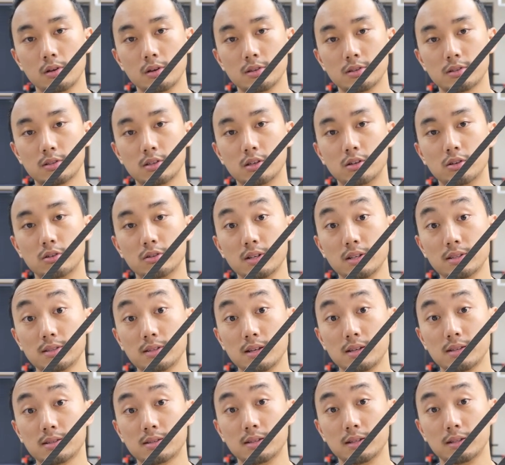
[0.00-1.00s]
So this
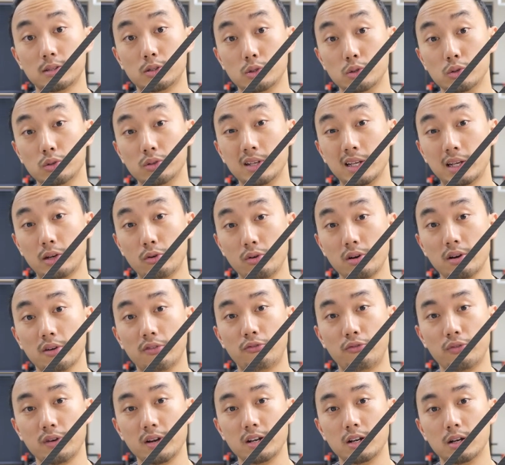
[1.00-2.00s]
is the two degree of
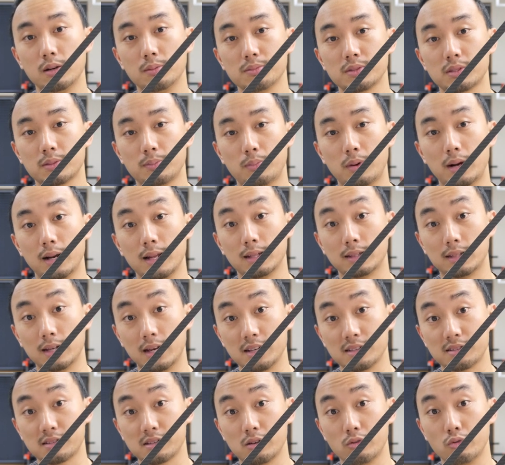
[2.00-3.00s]
freedom's
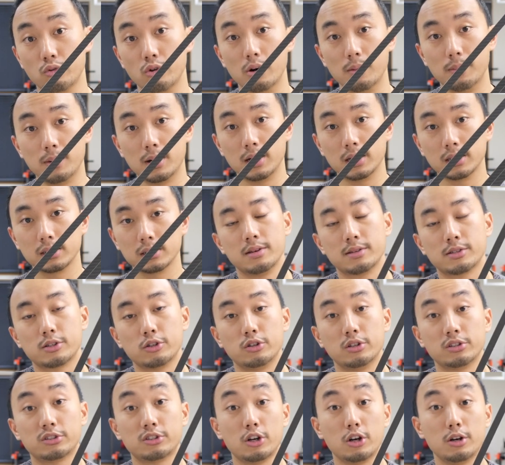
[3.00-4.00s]
palletizer robot. So
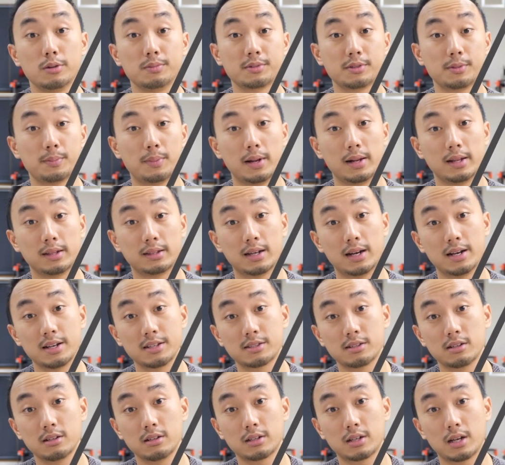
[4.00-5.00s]
the term
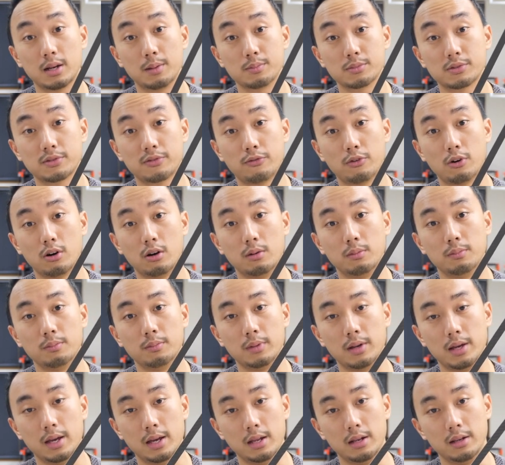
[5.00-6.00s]
palletizer comes
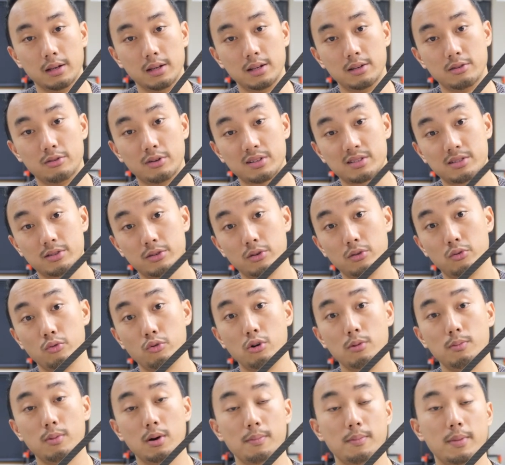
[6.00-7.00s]
from an industrial
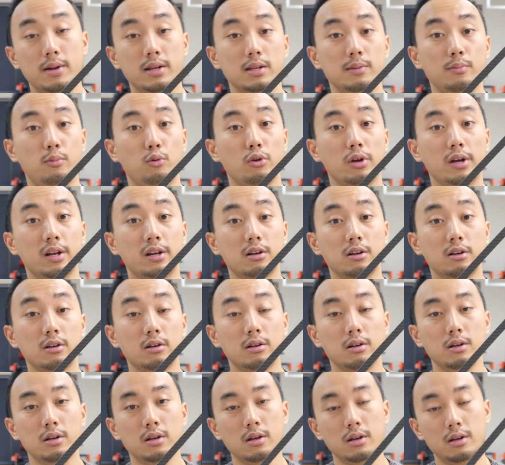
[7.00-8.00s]
robot
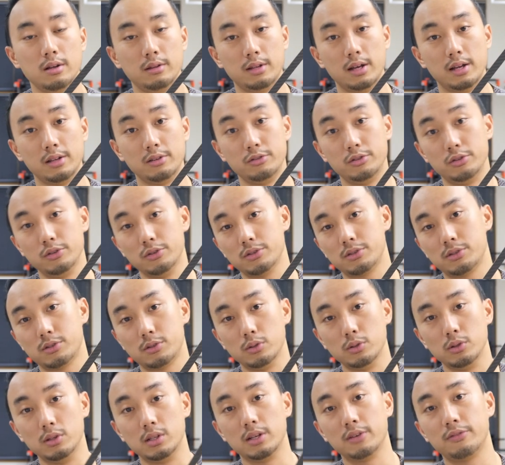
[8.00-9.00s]
manipulator that used
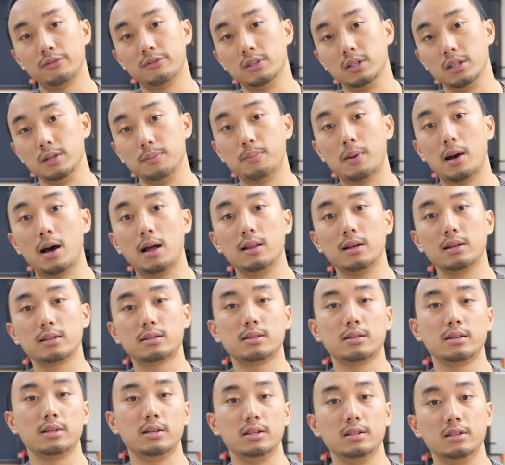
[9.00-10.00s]
to lift the
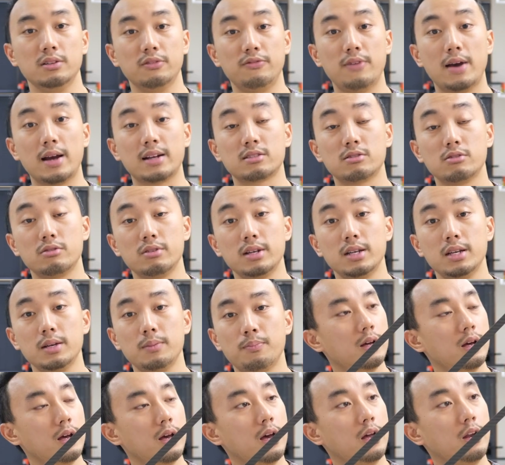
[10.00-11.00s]
pallet in the
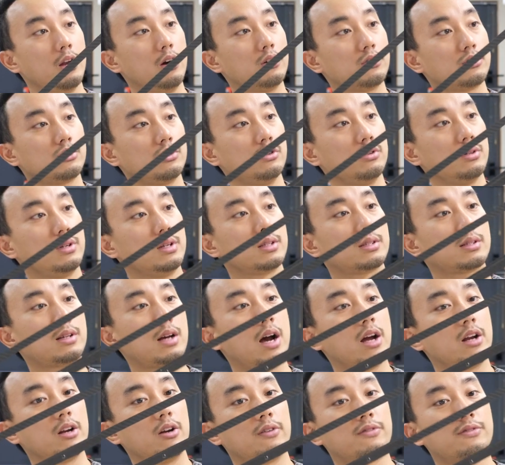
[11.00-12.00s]
factory. And also this
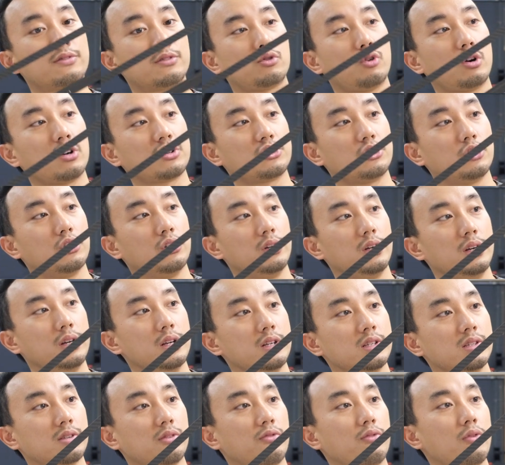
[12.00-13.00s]
kind of structure
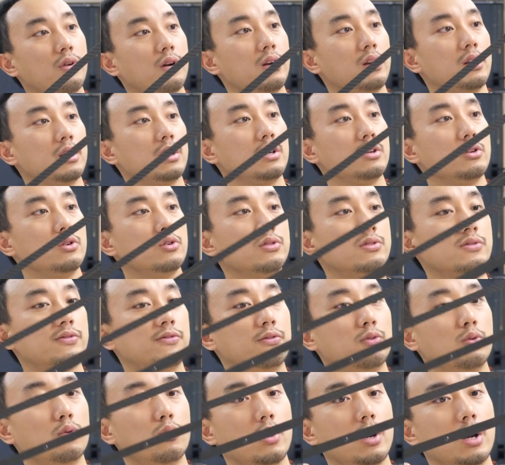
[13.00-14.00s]
is very
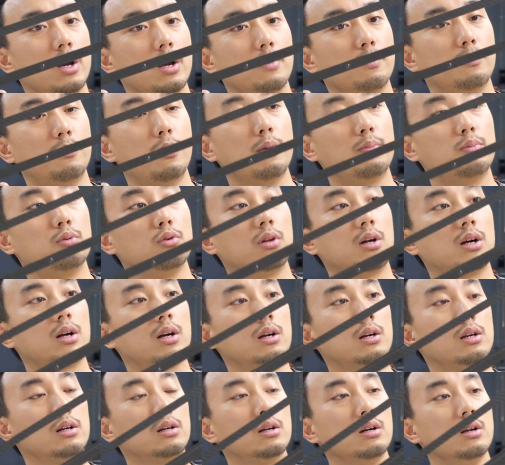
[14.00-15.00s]
useful and
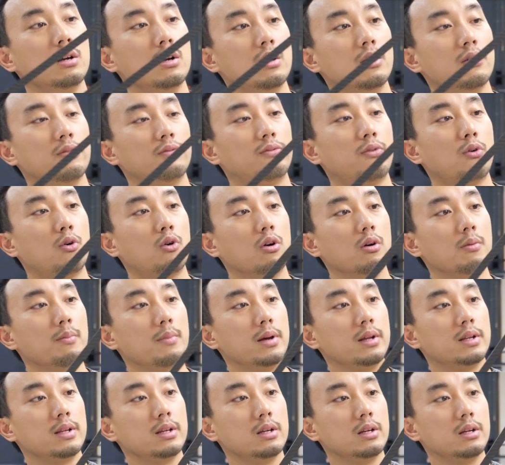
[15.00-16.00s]
popular for
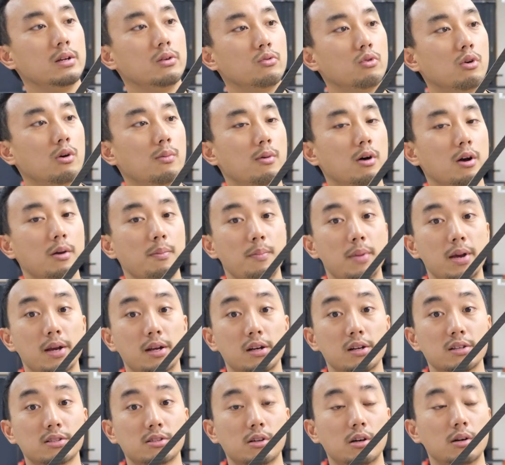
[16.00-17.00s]
many robot
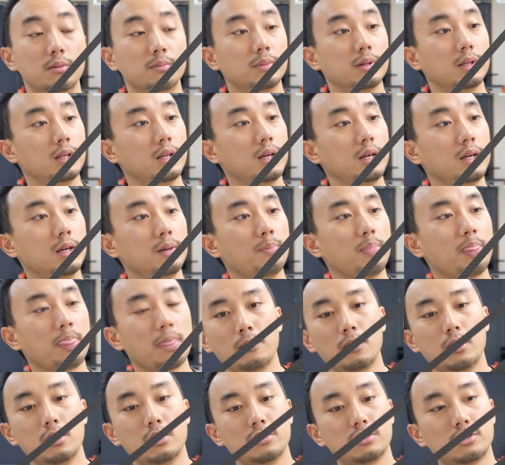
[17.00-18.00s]
makers company.
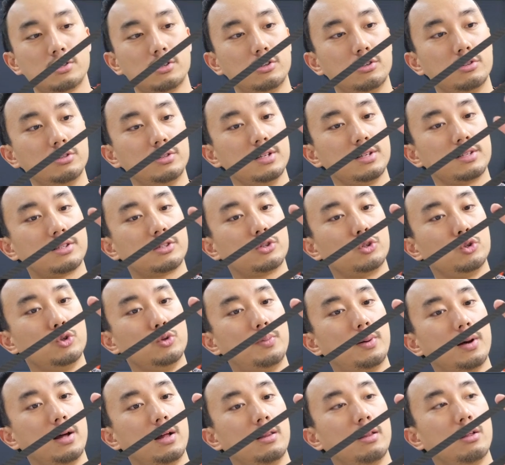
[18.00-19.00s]
So this two
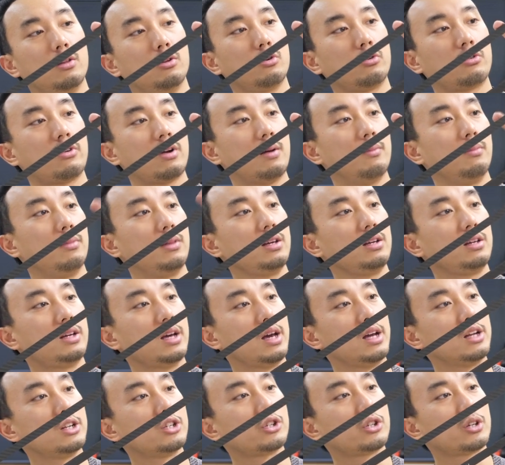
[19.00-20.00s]
parallelogram
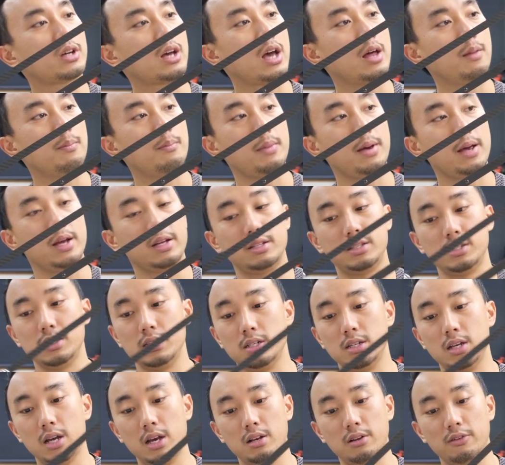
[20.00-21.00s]
linkage can make
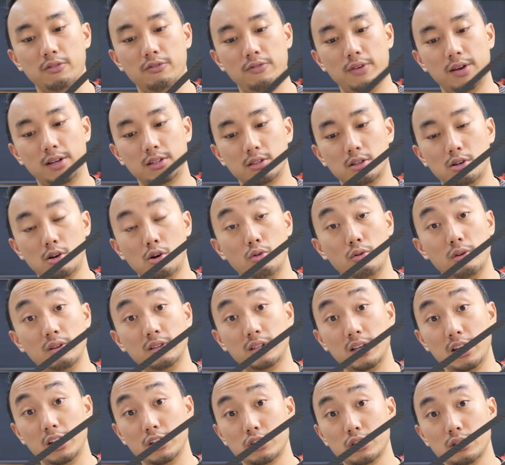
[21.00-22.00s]
the end effector
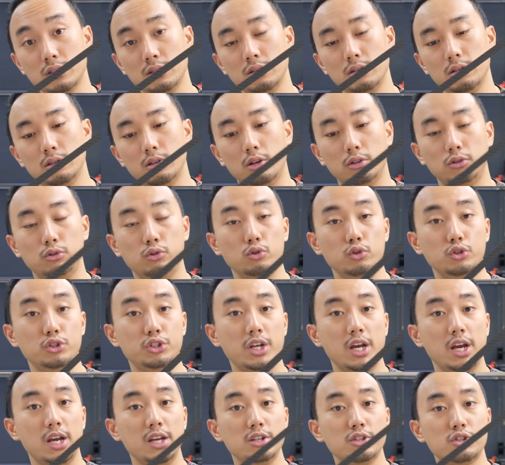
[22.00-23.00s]
orientation not to
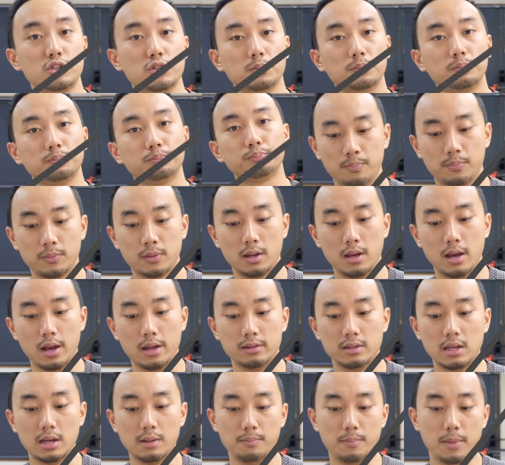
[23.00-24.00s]
change.
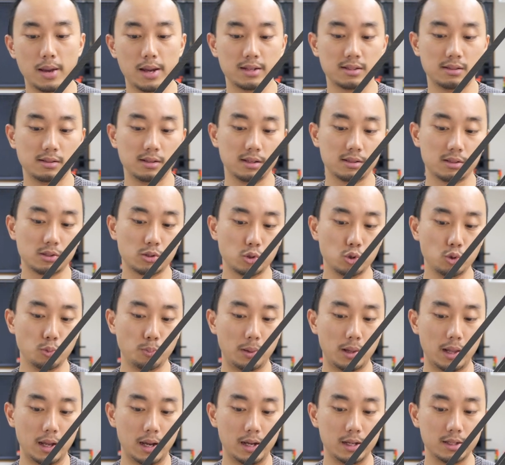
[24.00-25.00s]
And that makes these two
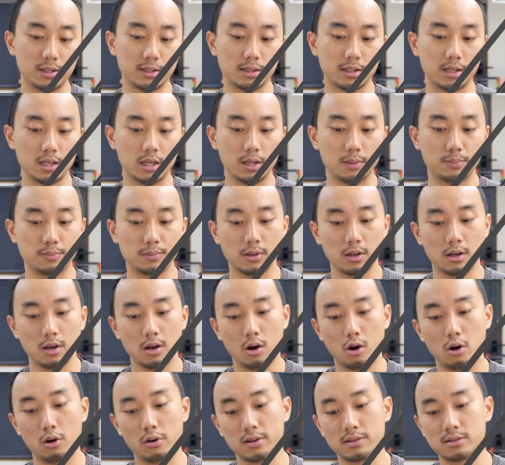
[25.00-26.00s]
plates keep
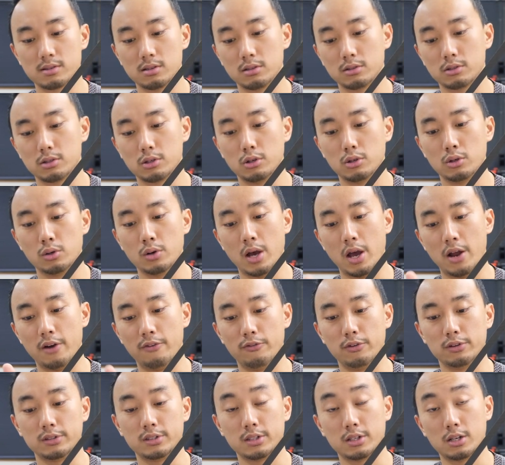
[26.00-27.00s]
horizontal
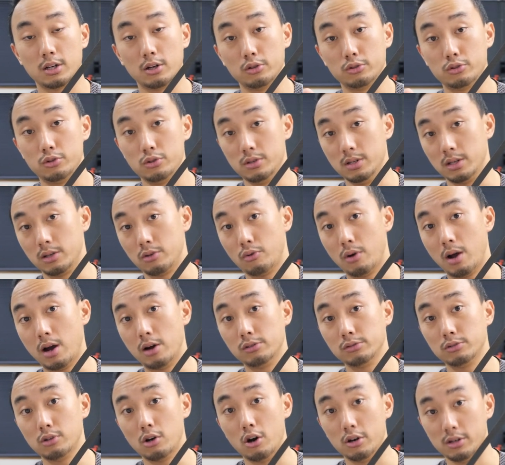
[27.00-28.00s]
and vertical to the
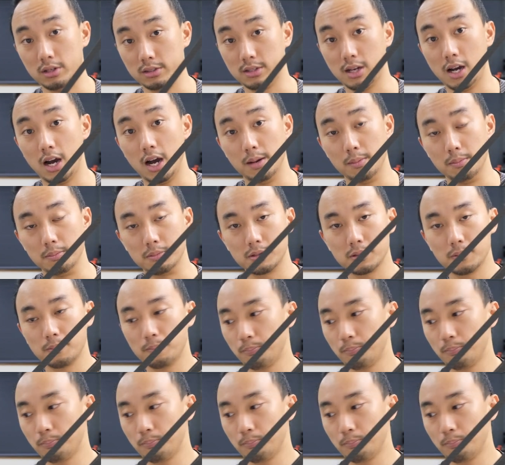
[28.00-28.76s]
ground all the times.